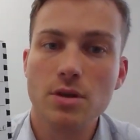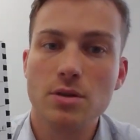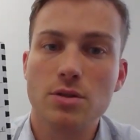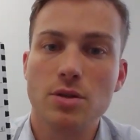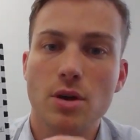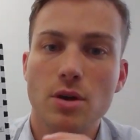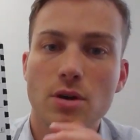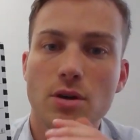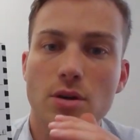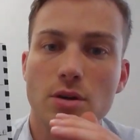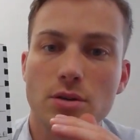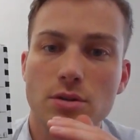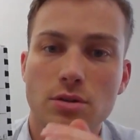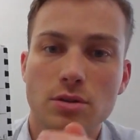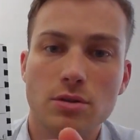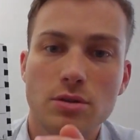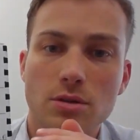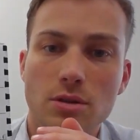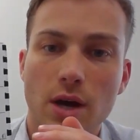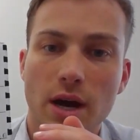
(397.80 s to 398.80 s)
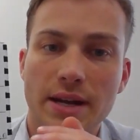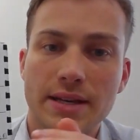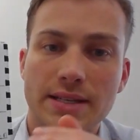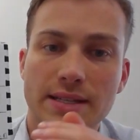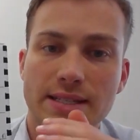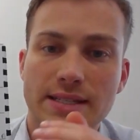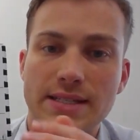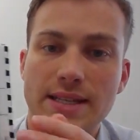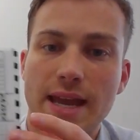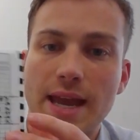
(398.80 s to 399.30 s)
So do
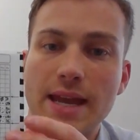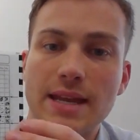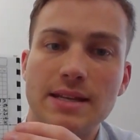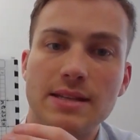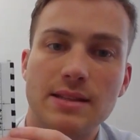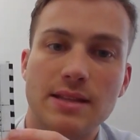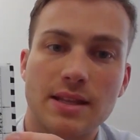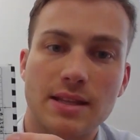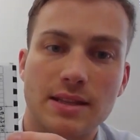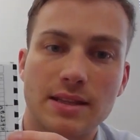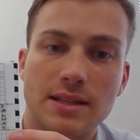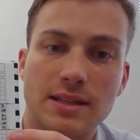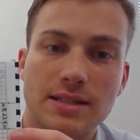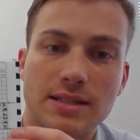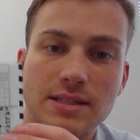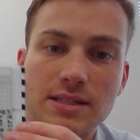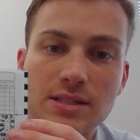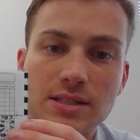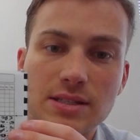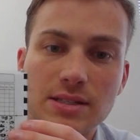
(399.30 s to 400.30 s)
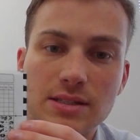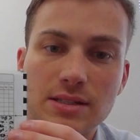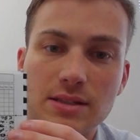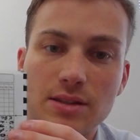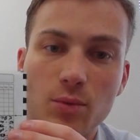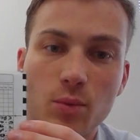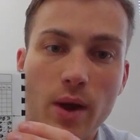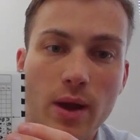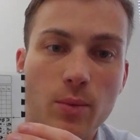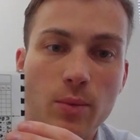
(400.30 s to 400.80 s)
understand that
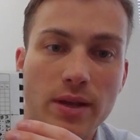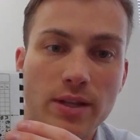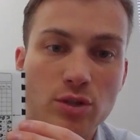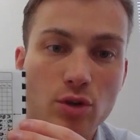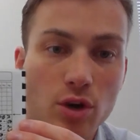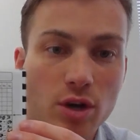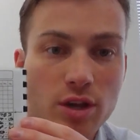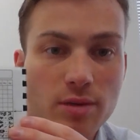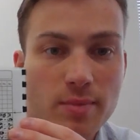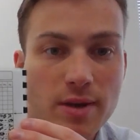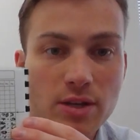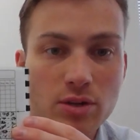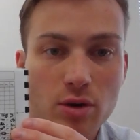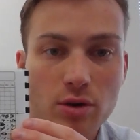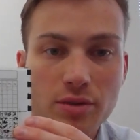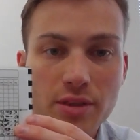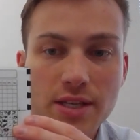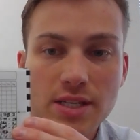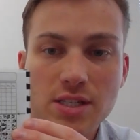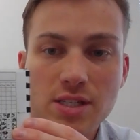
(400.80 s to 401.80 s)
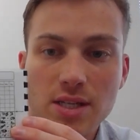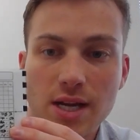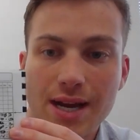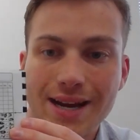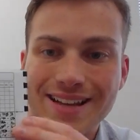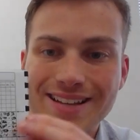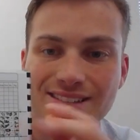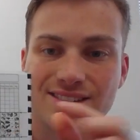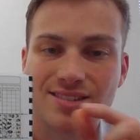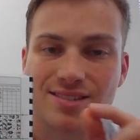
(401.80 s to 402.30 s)
the way we document on this
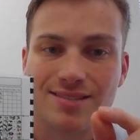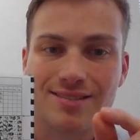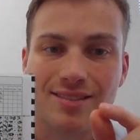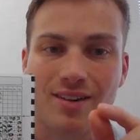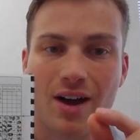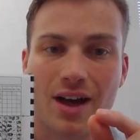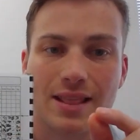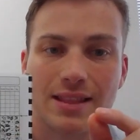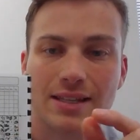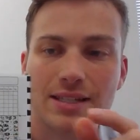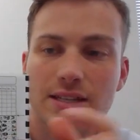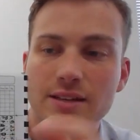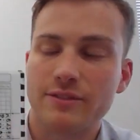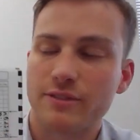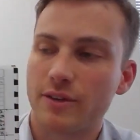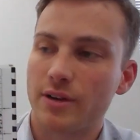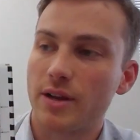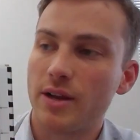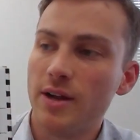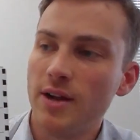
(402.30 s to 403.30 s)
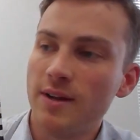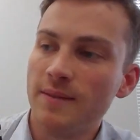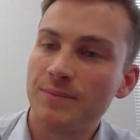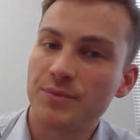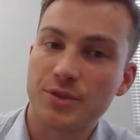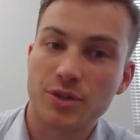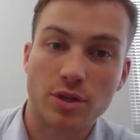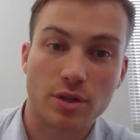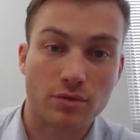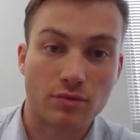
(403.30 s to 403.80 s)
chart is slightly different
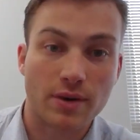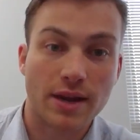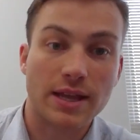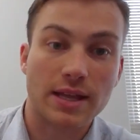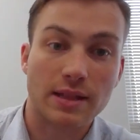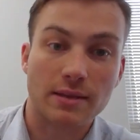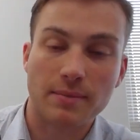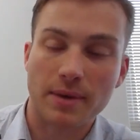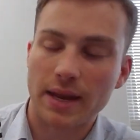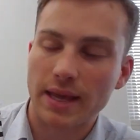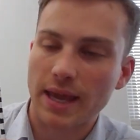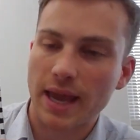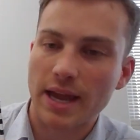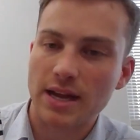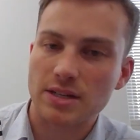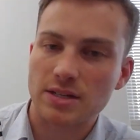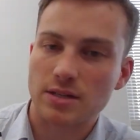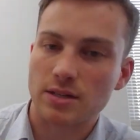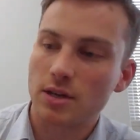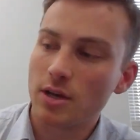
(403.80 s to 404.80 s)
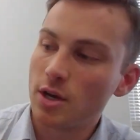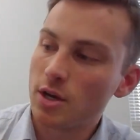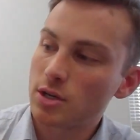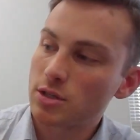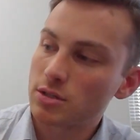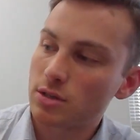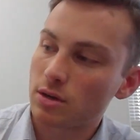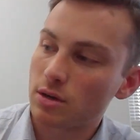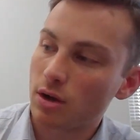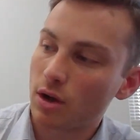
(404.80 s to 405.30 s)
to the regular medication.
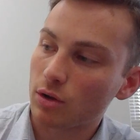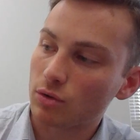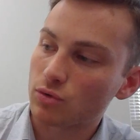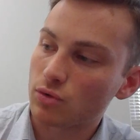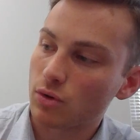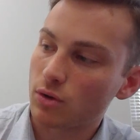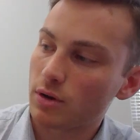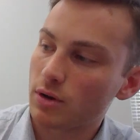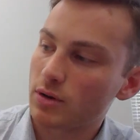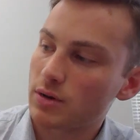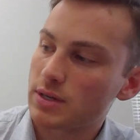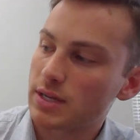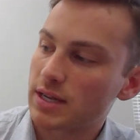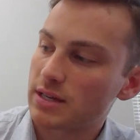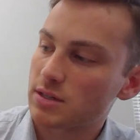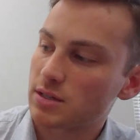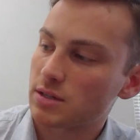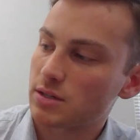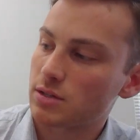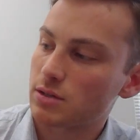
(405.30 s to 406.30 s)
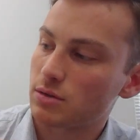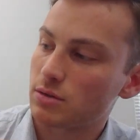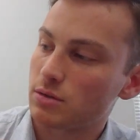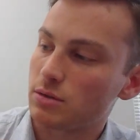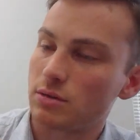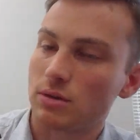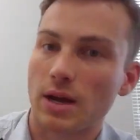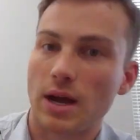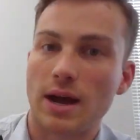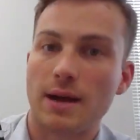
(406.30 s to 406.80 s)
So I'll draw your attention
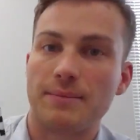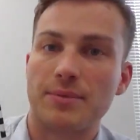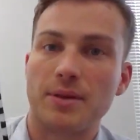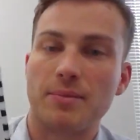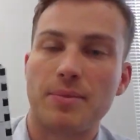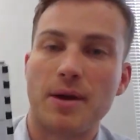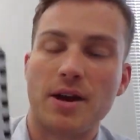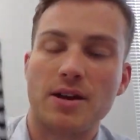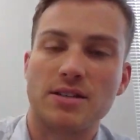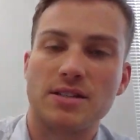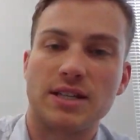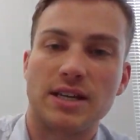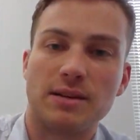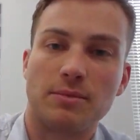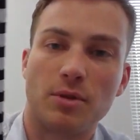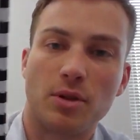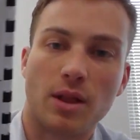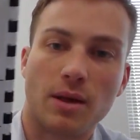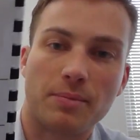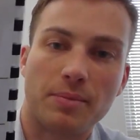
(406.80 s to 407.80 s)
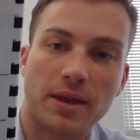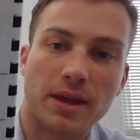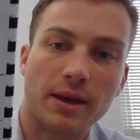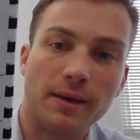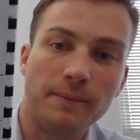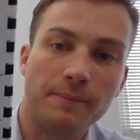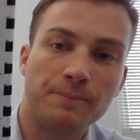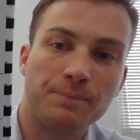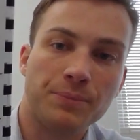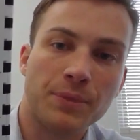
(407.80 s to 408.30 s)
to the paracetamol up
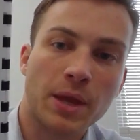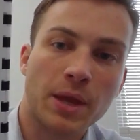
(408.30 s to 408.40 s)
here.